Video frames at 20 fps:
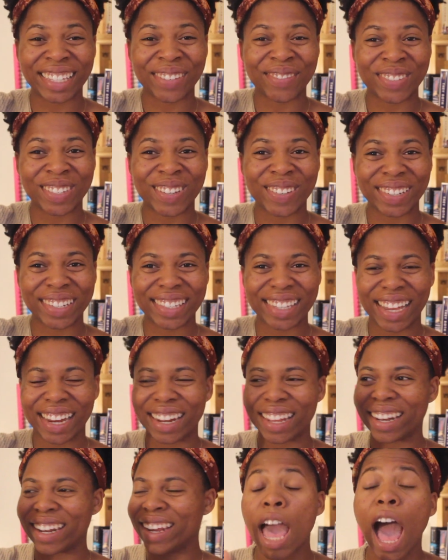I'm so
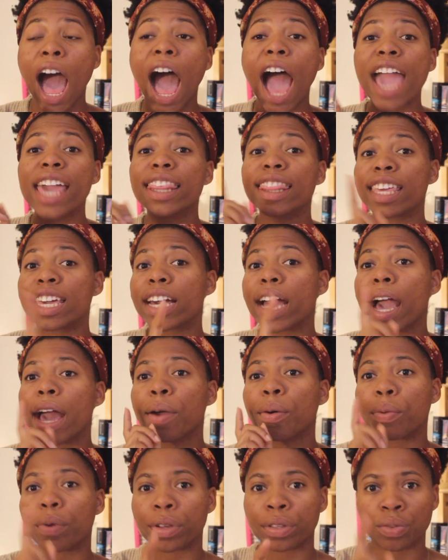excited. I think I
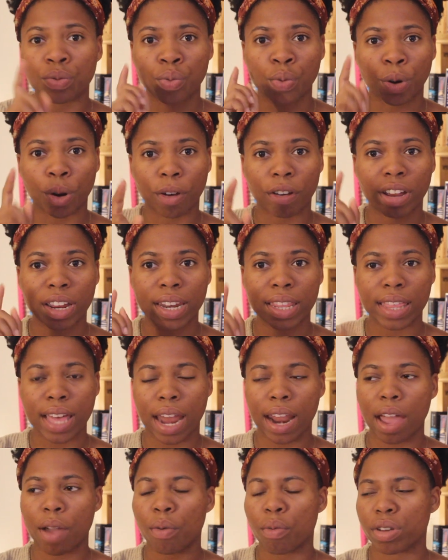was worried
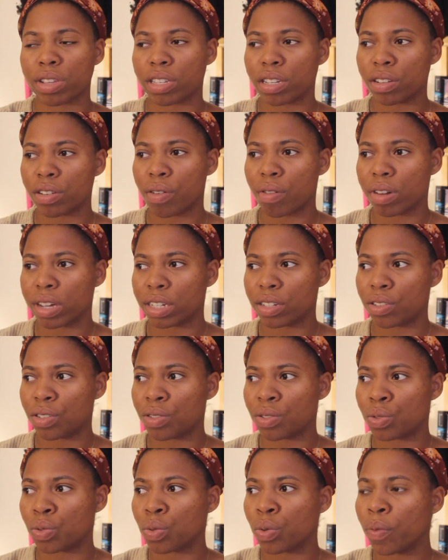that I wasn't going
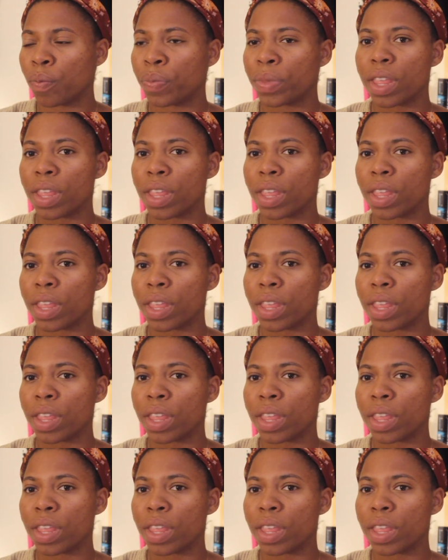to